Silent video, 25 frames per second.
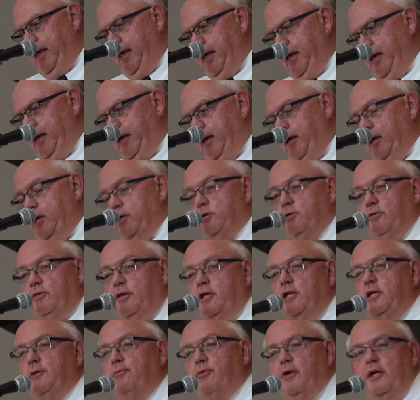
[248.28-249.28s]
you. So
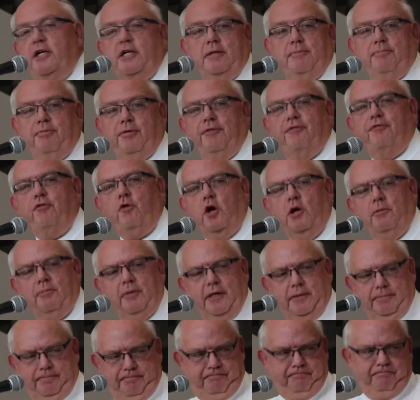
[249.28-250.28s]
then you bring in
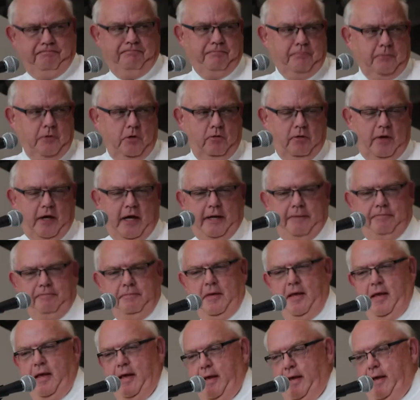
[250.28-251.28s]
Performa,
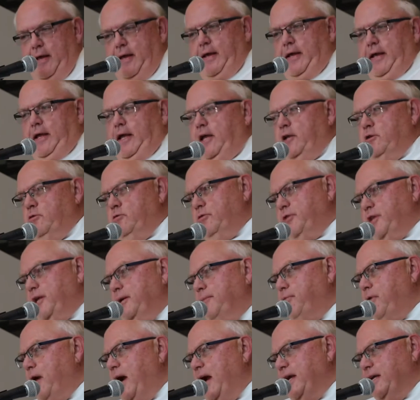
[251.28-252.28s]
okay? And you
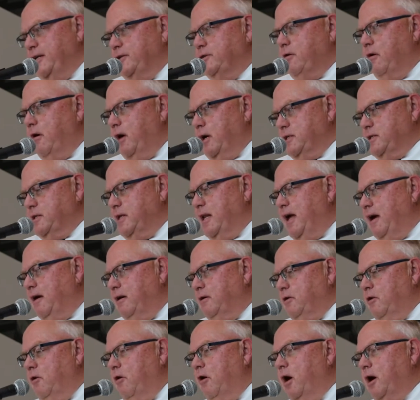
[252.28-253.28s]
think Brian talks a
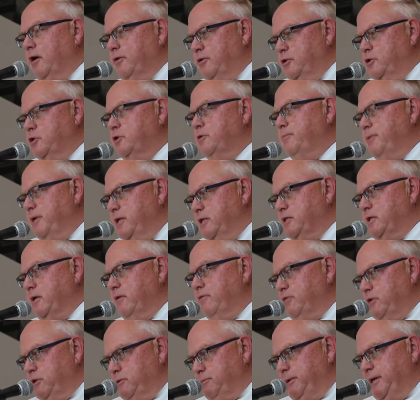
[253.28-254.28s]
lot long. You should be in
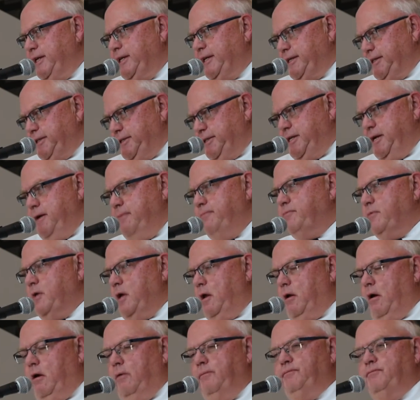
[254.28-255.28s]
some of his meetings, you
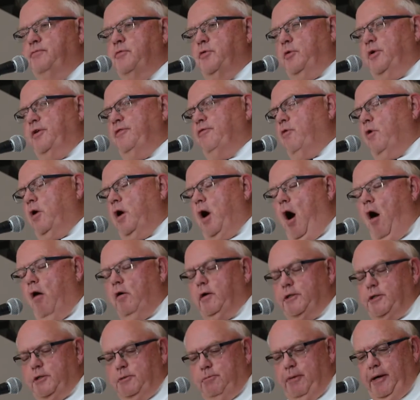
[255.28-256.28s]
know, three, four
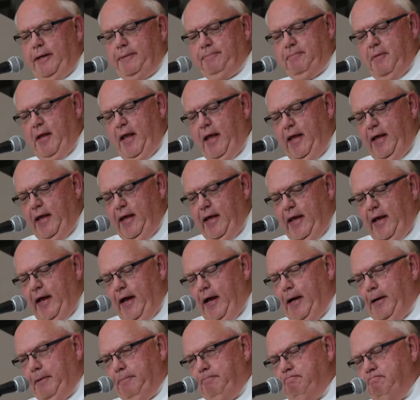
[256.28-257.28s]
hours. But
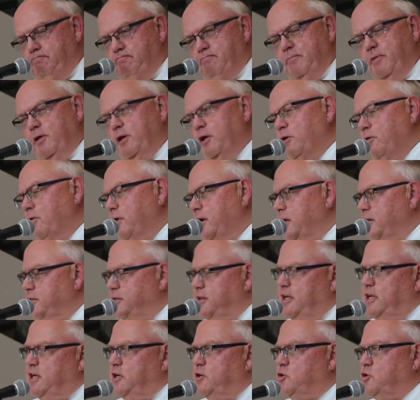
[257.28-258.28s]
um, you know, and I
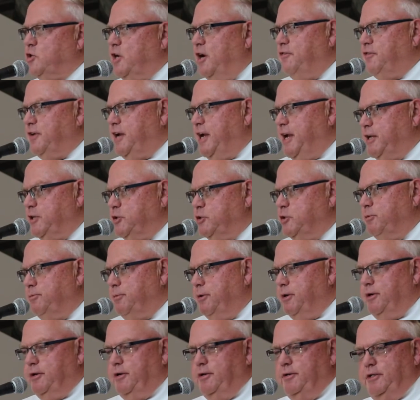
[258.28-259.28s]
think that Jeff
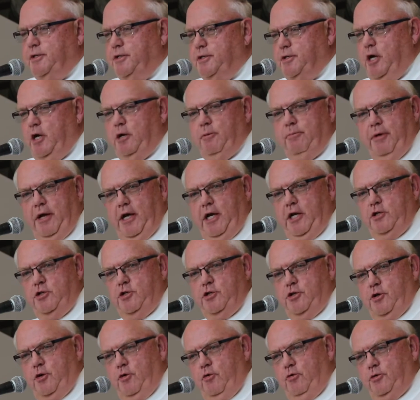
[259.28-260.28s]
Kanzelberger and Doug
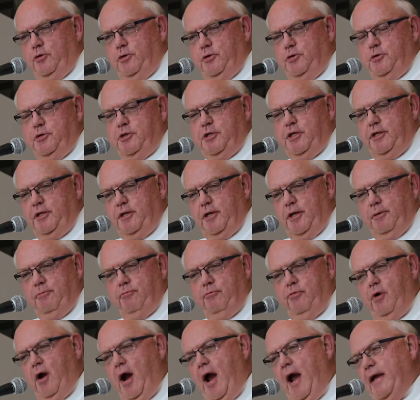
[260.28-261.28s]
Page, the owners, and,
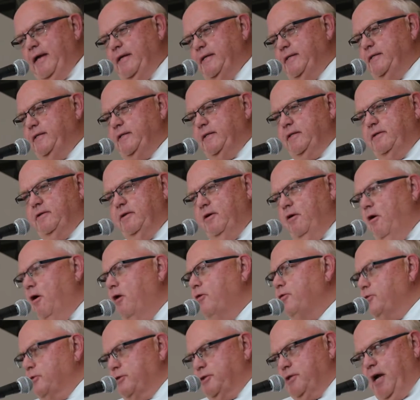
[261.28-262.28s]
and Brian, and
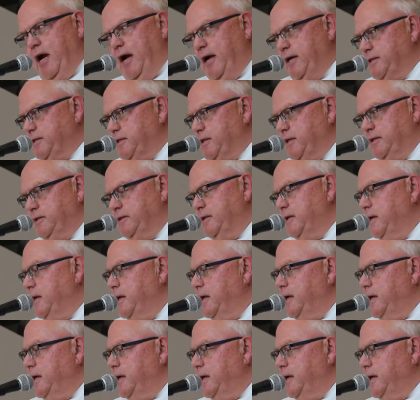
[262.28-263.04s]
all those guys that,